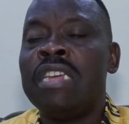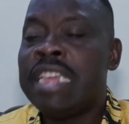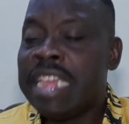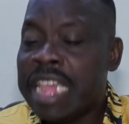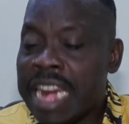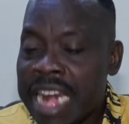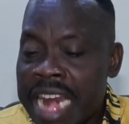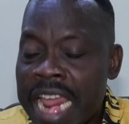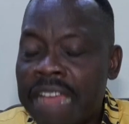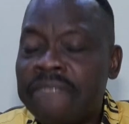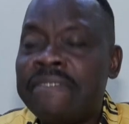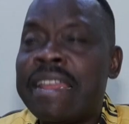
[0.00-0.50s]

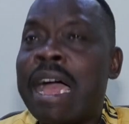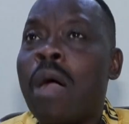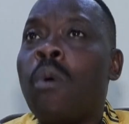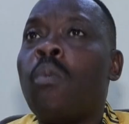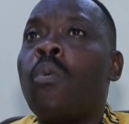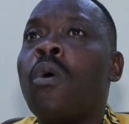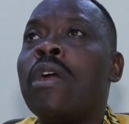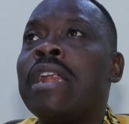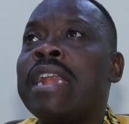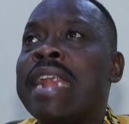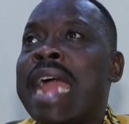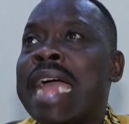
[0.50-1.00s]
He left that
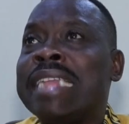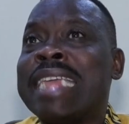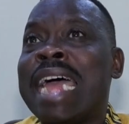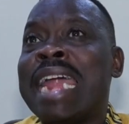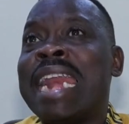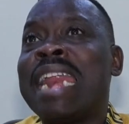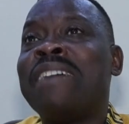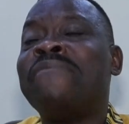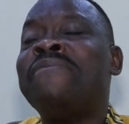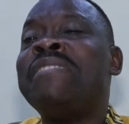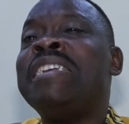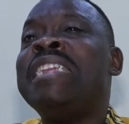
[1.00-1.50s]
one night
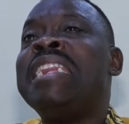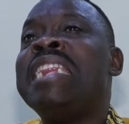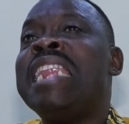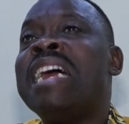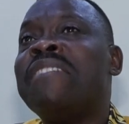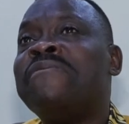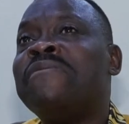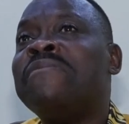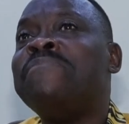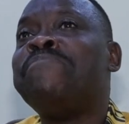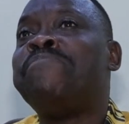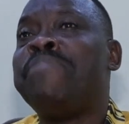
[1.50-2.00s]
around
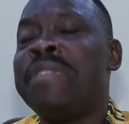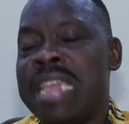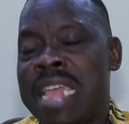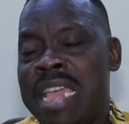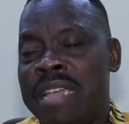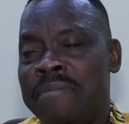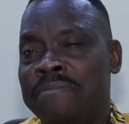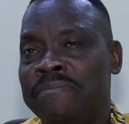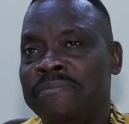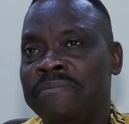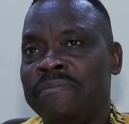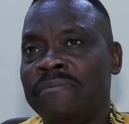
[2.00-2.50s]
11
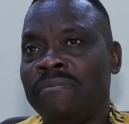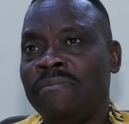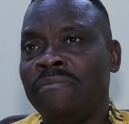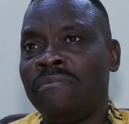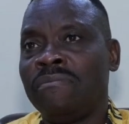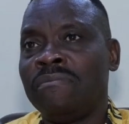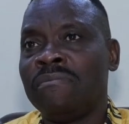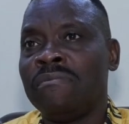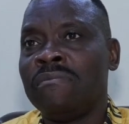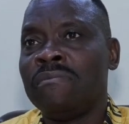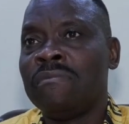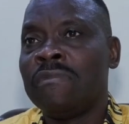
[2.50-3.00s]
p.m.
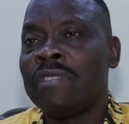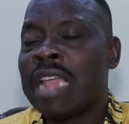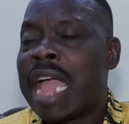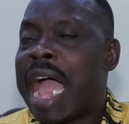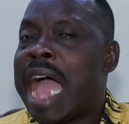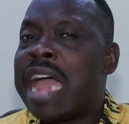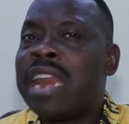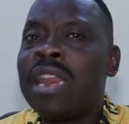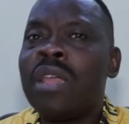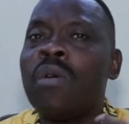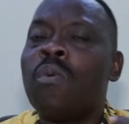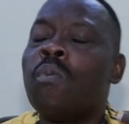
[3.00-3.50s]

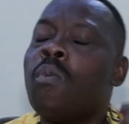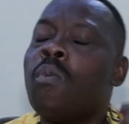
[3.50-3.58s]
And he